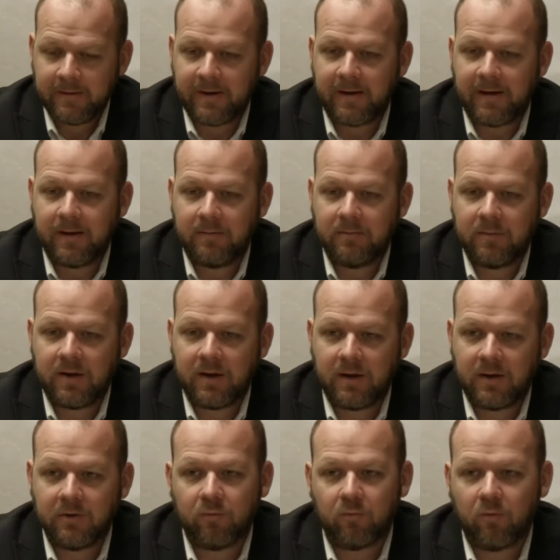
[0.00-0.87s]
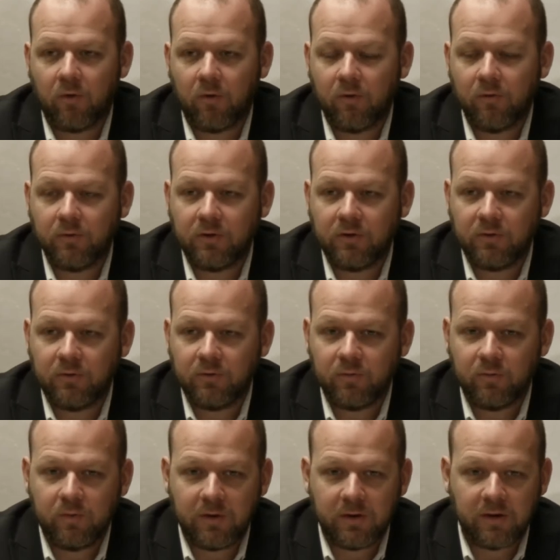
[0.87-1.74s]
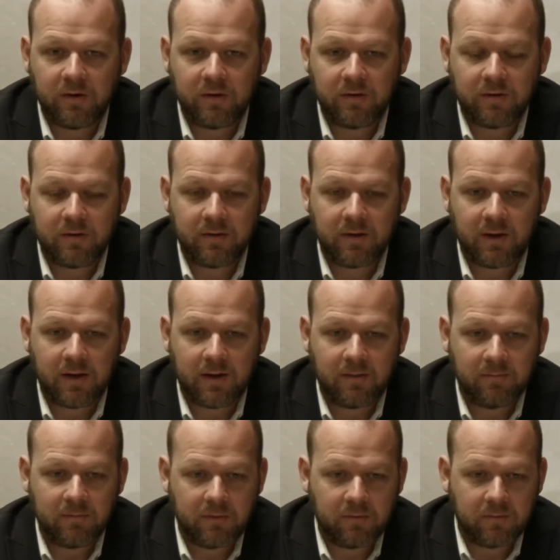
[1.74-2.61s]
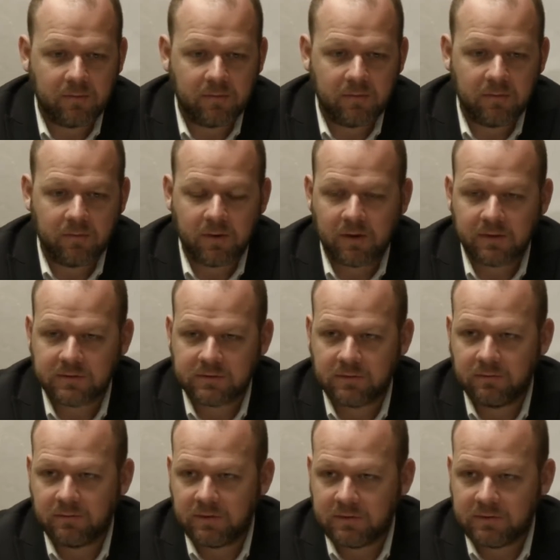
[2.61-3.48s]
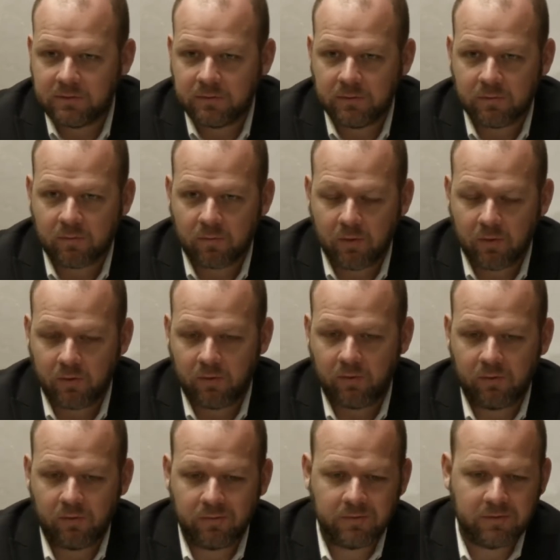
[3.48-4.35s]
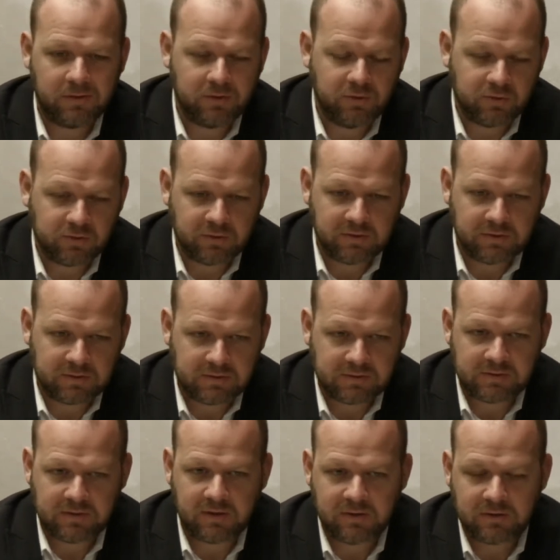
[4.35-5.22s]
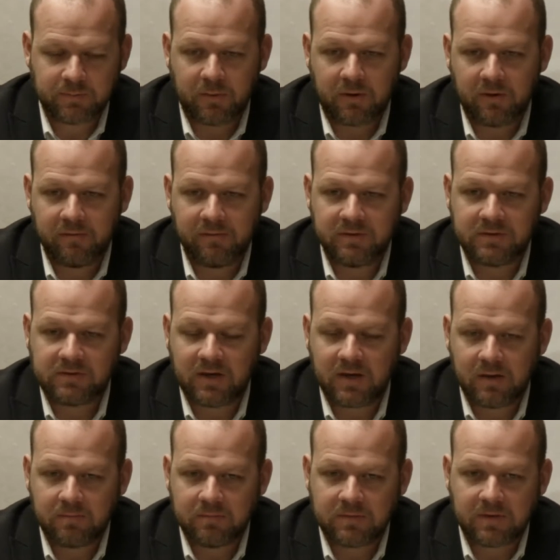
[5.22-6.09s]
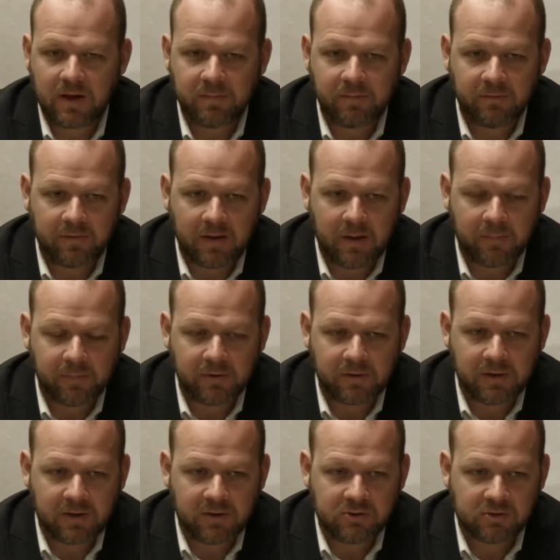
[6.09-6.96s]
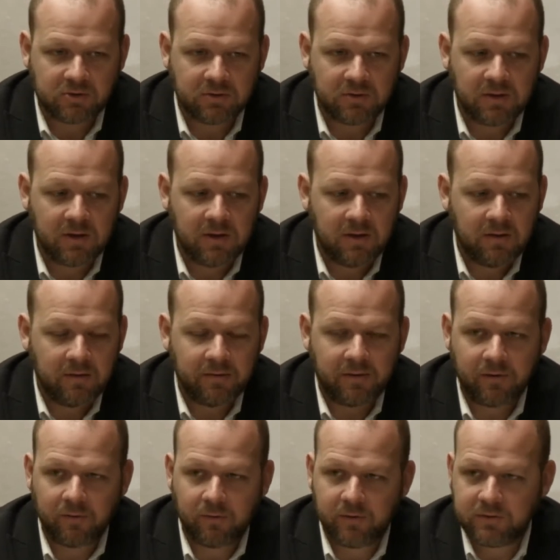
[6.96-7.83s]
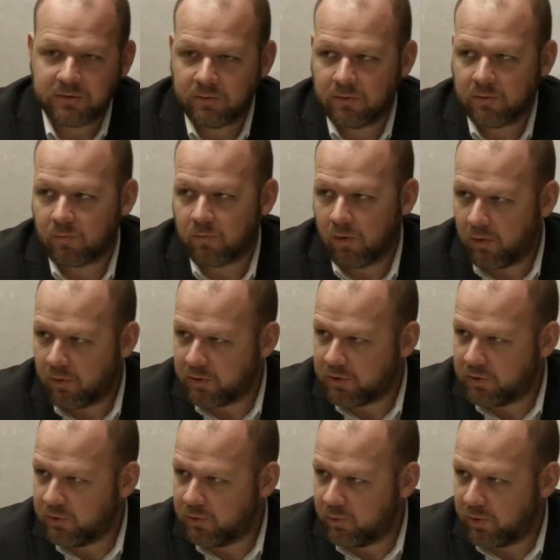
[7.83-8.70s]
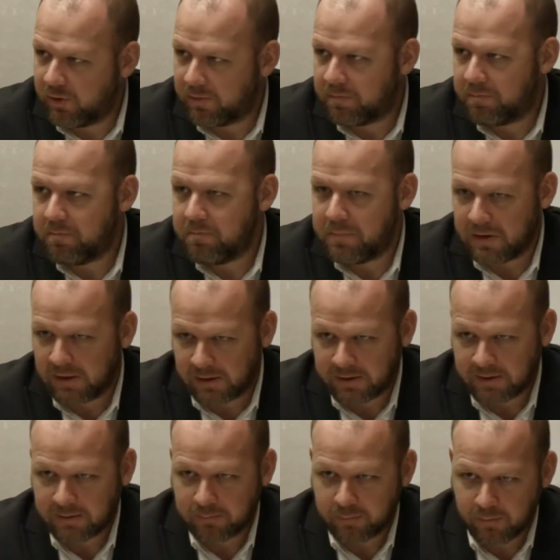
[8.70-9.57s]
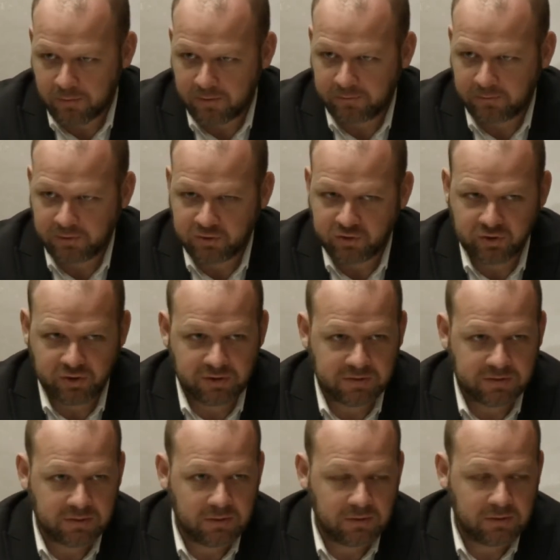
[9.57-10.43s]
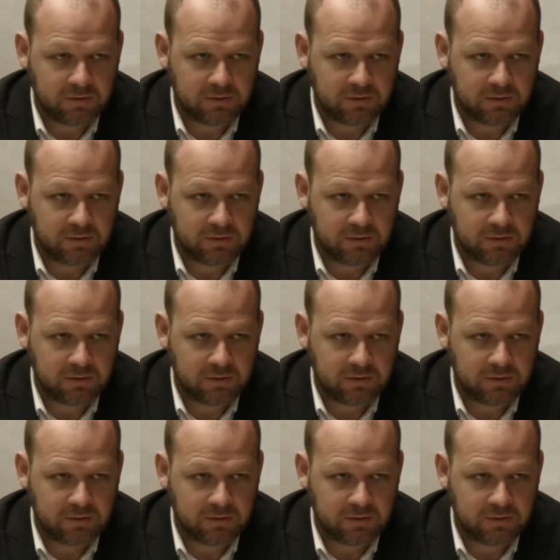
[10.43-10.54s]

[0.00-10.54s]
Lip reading: and enroll you with, you would also need to enroll, and usually this is done as part of the same type of application, they're going to enroll you with billing privileges